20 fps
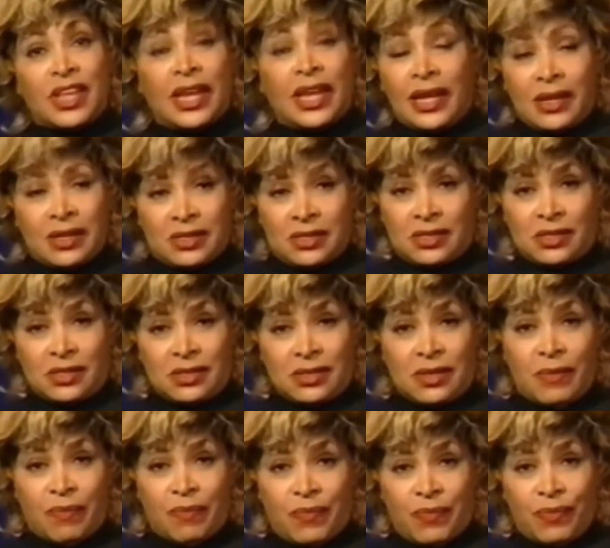things,
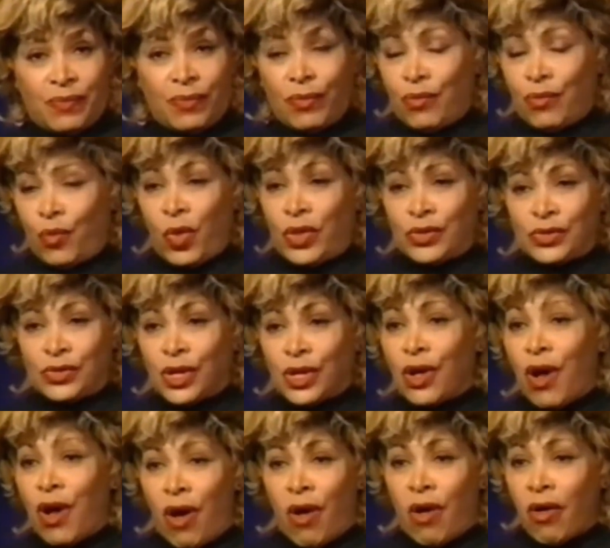whether it's
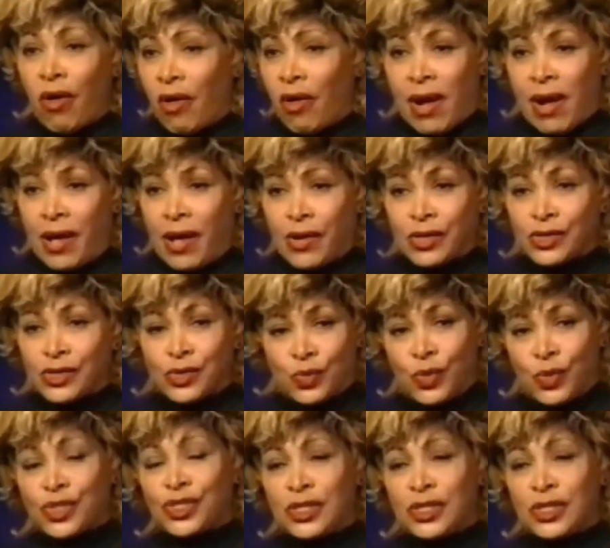a car or a house,